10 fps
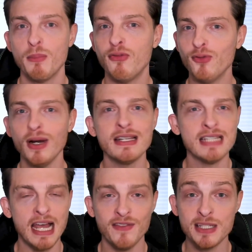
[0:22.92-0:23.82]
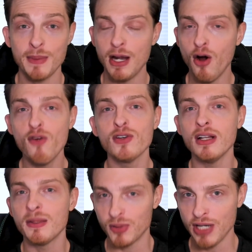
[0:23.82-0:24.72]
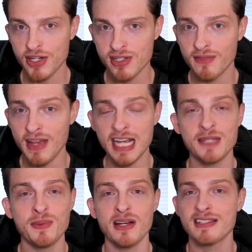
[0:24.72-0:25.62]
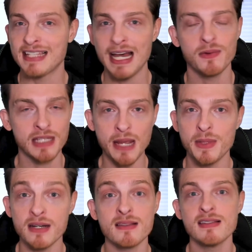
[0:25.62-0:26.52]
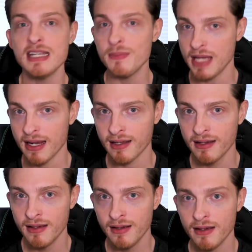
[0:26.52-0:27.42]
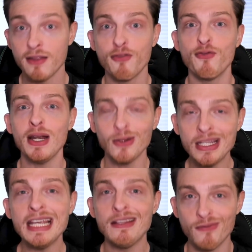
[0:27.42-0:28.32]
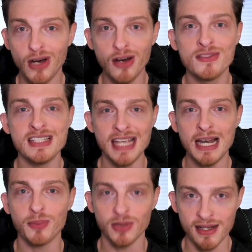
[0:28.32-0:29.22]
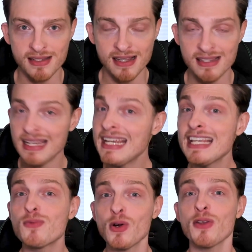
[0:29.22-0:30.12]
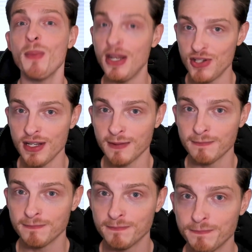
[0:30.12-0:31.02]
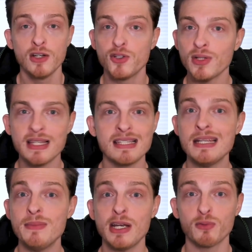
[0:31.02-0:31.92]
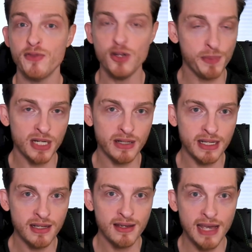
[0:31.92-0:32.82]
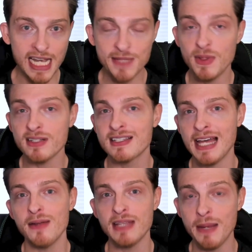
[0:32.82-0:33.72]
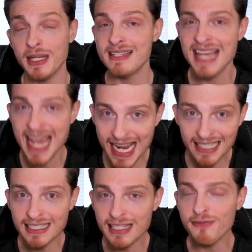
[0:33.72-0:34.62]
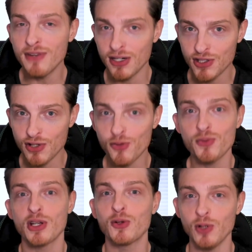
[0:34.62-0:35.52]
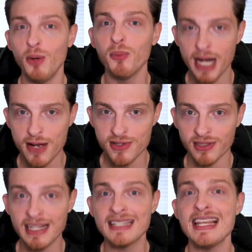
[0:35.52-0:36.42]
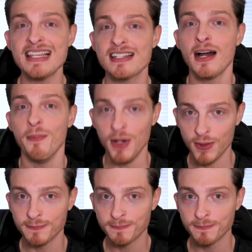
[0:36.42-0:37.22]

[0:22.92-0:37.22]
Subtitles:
Before I dive into my overall impressions of Xbox Cloud Gaming on Steam Deck, the fairly involved setup process is worth mentioning. During the Steam Deck review period, Xbox Cloud Gaming technically functioned through the Chrome browser in desktop mode.